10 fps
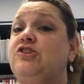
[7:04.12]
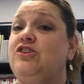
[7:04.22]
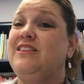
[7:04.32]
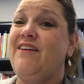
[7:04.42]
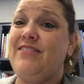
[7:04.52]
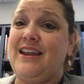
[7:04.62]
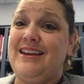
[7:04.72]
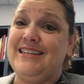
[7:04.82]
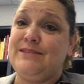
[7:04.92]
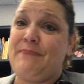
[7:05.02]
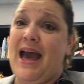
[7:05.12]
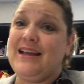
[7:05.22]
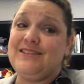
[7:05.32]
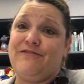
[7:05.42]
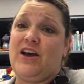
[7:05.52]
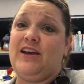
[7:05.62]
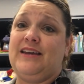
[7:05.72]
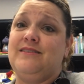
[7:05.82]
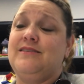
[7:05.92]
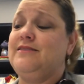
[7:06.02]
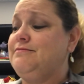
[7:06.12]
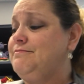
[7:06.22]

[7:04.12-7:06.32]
She left that in his bag to find.